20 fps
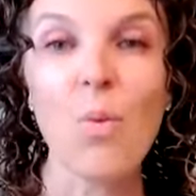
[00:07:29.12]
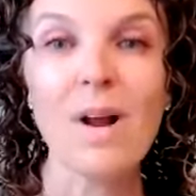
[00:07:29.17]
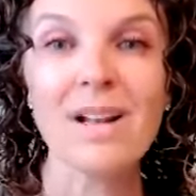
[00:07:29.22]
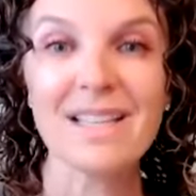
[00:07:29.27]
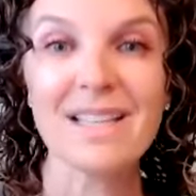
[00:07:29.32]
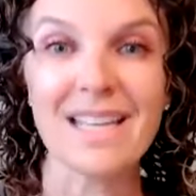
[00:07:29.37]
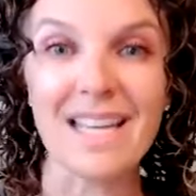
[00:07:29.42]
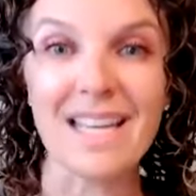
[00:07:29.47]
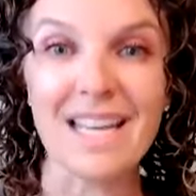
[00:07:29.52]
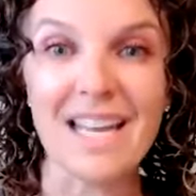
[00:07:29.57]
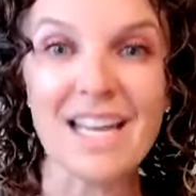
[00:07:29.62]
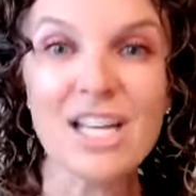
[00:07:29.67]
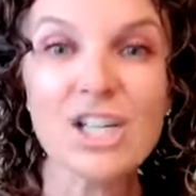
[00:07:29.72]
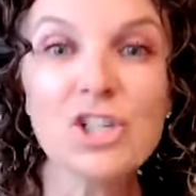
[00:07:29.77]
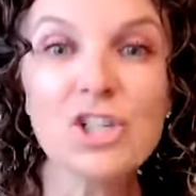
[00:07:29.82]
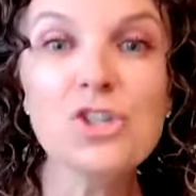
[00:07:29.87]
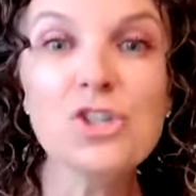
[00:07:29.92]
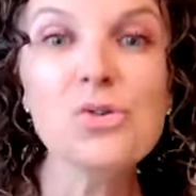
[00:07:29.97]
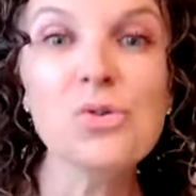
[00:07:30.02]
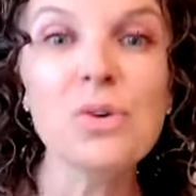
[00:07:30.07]
What the
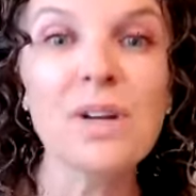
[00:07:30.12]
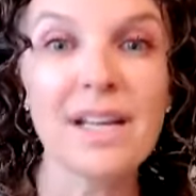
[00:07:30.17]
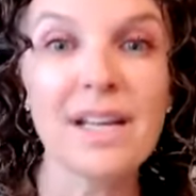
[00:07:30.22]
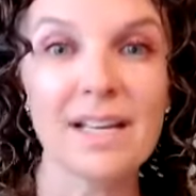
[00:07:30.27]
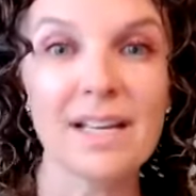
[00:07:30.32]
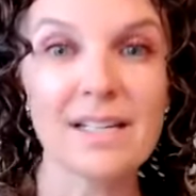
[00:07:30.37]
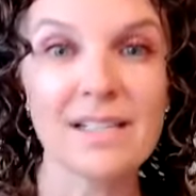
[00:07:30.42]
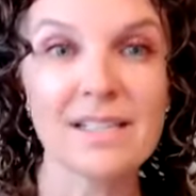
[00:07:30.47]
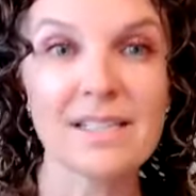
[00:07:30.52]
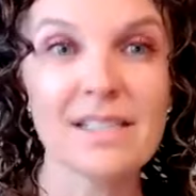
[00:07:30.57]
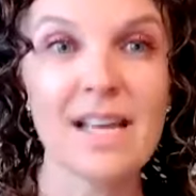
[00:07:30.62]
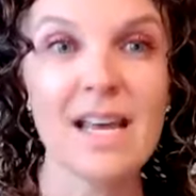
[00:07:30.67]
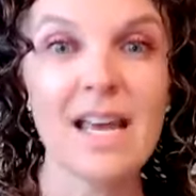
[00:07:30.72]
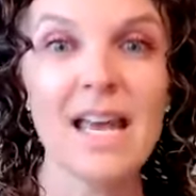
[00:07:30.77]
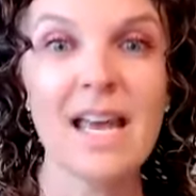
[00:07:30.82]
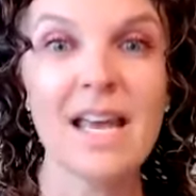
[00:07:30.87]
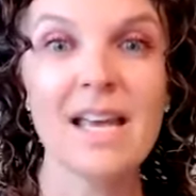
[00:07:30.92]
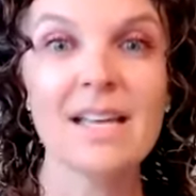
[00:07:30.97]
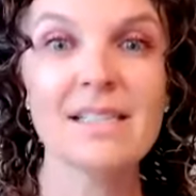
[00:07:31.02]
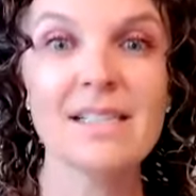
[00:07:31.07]
issue is
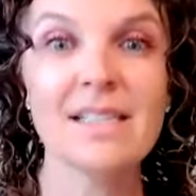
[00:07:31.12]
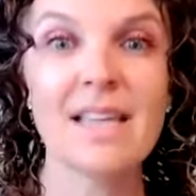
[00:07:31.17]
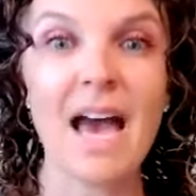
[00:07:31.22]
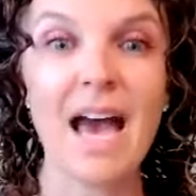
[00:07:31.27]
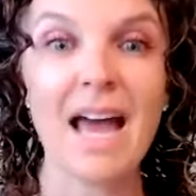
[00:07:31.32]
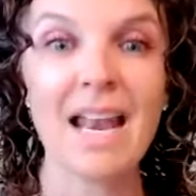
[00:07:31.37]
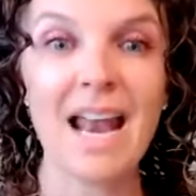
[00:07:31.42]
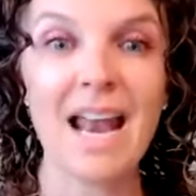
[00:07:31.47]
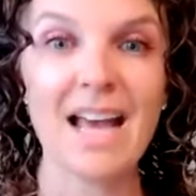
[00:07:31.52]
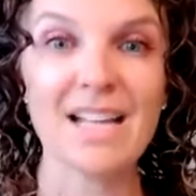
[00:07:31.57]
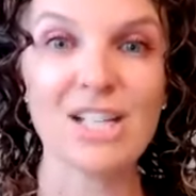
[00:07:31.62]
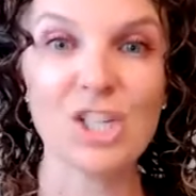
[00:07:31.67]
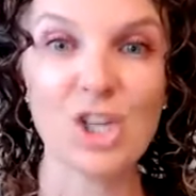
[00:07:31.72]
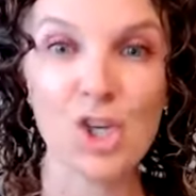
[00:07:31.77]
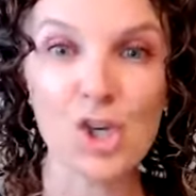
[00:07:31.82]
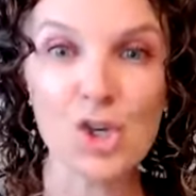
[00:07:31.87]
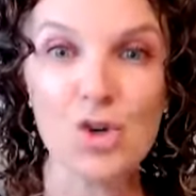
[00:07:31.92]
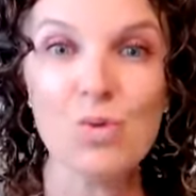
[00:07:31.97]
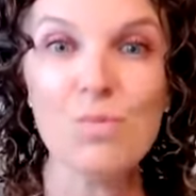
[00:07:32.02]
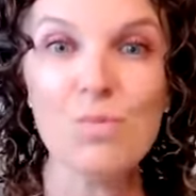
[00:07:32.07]
that
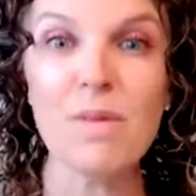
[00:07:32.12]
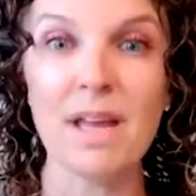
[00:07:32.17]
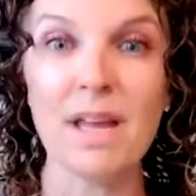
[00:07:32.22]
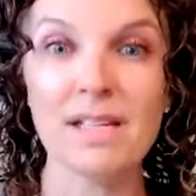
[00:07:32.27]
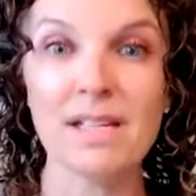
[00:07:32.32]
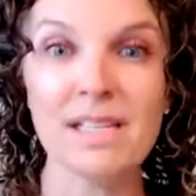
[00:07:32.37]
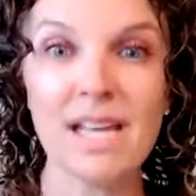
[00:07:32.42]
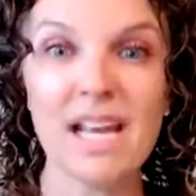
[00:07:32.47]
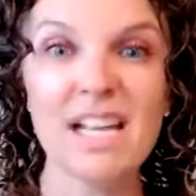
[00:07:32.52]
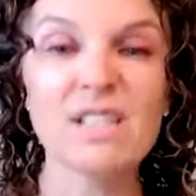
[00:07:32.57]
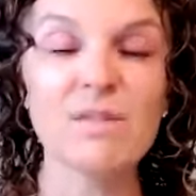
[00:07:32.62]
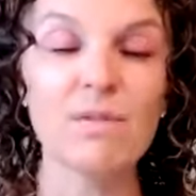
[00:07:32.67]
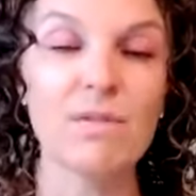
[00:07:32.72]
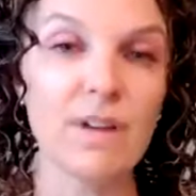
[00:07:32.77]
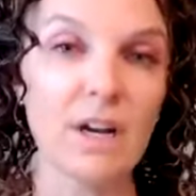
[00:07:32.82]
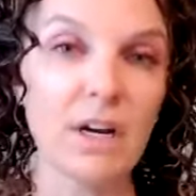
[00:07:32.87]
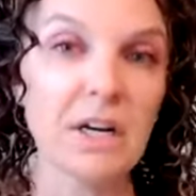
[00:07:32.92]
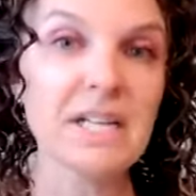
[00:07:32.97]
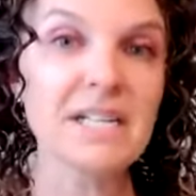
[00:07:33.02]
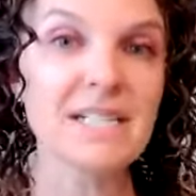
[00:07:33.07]
as humans, it's
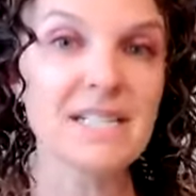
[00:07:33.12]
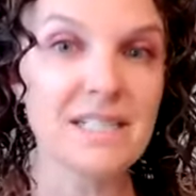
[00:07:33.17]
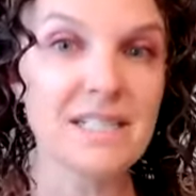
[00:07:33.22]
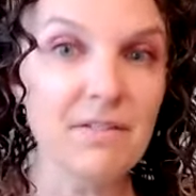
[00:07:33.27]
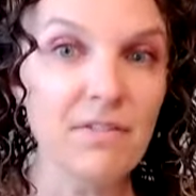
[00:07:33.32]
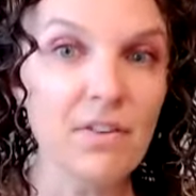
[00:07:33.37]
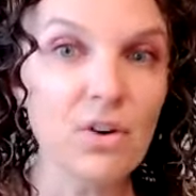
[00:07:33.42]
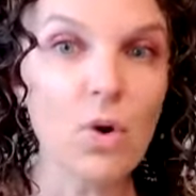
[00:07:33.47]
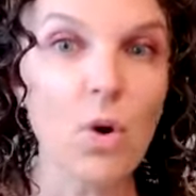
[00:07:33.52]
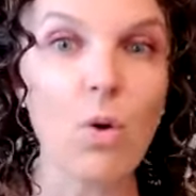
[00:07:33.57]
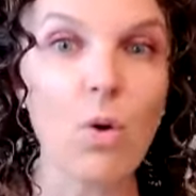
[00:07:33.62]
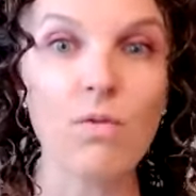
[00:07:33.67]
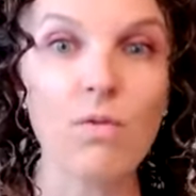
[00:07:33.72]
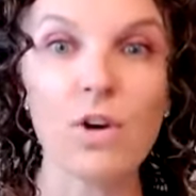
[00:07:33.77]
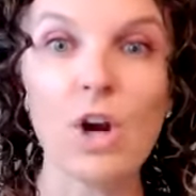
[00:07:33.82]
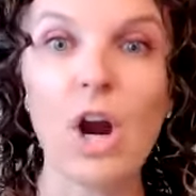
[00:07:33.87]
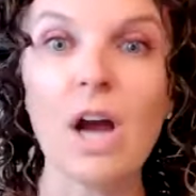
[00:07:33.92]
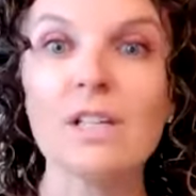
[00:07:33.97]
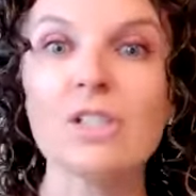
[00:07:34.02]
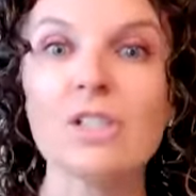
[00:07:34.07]
very
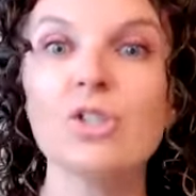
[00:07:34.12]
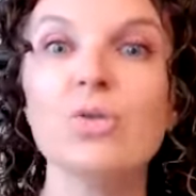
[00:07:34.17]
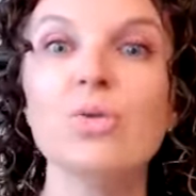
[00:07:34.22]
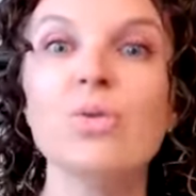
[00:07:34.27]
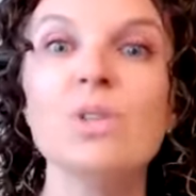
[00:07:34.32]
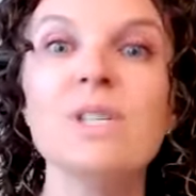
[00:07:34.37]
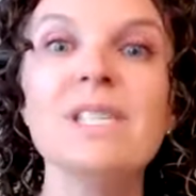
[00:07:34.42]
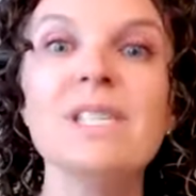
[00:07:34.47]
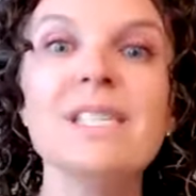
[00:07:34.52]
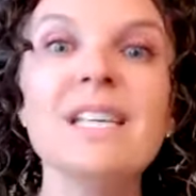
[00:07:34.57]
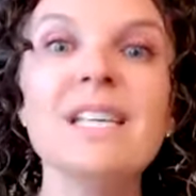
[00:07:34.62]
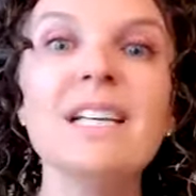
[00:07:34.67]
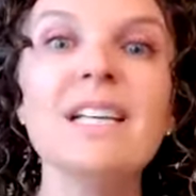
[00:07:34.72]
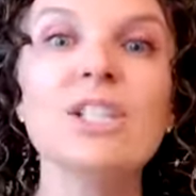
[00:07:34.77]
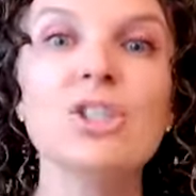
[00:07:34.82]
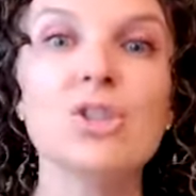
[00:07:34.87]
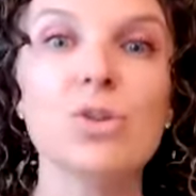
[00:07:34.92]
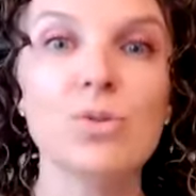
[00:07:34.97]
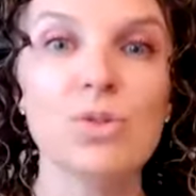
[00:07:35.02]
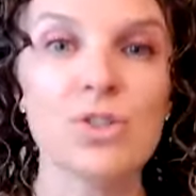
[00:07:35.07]
difficult for us to
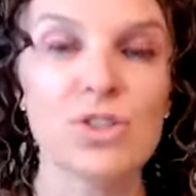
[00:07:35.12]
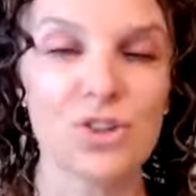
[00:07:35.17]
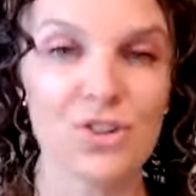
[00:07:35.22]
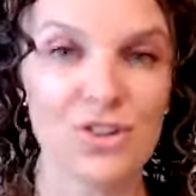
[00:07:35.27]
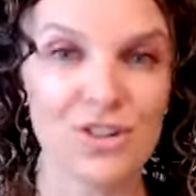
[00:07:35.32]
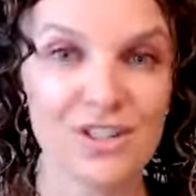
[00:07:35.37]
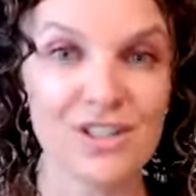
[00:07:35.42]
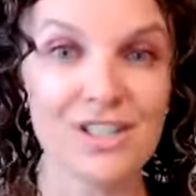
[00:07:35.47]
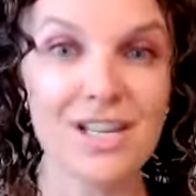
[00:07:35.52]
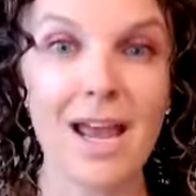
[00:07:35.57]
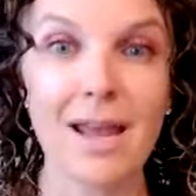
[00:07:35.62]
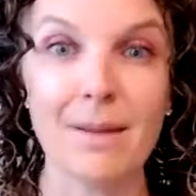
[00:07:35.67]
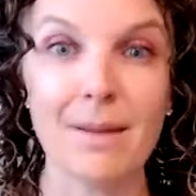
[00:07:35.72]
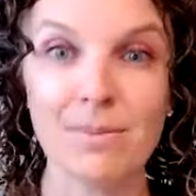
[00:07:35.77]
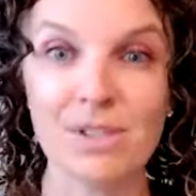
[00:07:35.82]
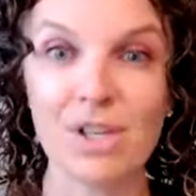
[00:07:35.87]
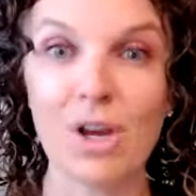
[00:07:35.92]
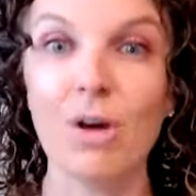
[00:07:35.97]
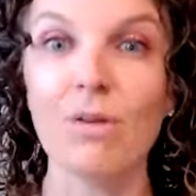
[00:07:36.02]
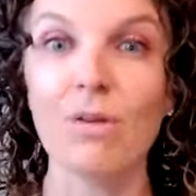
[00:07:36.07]
stick to certain
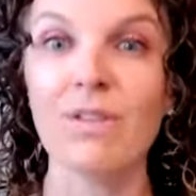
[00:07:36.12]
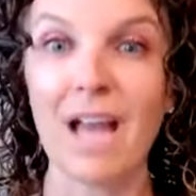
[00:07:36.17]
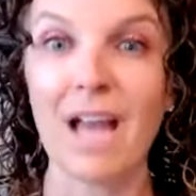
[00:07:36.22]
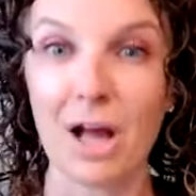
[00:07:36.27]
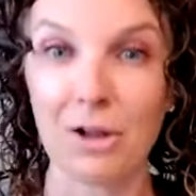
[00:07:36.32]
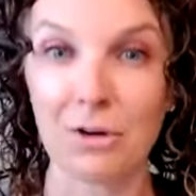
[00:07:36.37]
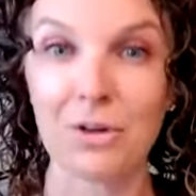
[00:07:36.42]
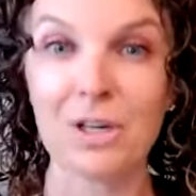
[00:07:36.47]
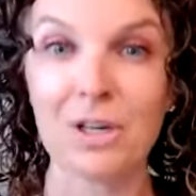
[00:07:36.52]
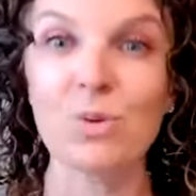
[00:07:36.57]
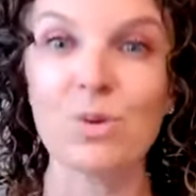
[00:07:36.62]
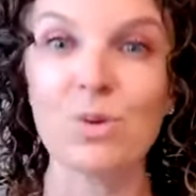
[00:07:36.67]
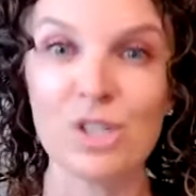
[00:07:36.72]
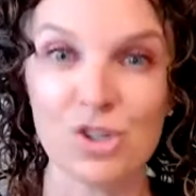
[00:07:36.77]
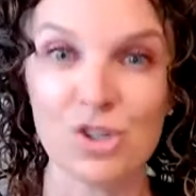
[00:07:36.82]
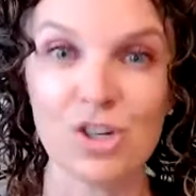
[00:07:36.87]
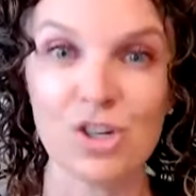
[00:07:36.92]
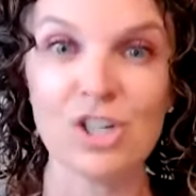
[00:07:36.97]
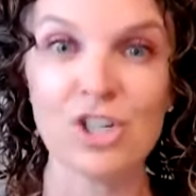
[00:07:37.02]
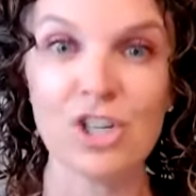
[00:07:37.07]
types of calorie
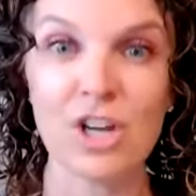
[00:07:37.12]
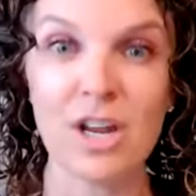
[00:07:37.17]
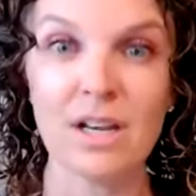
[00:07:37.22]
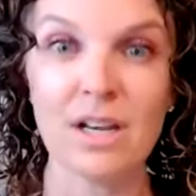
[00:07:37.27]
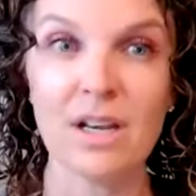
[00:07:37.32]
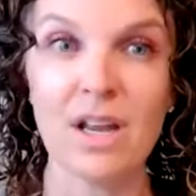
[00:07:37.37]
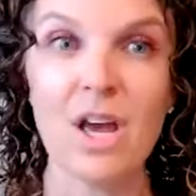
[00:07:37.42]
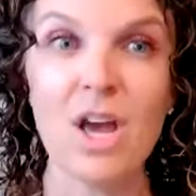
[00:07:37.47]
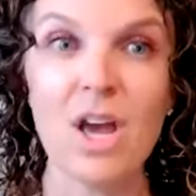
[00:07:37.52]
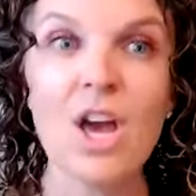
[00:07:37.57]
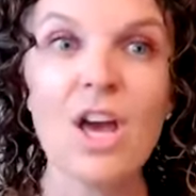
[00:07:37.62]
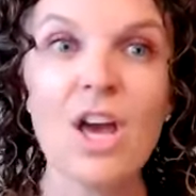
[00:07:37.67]
restriction.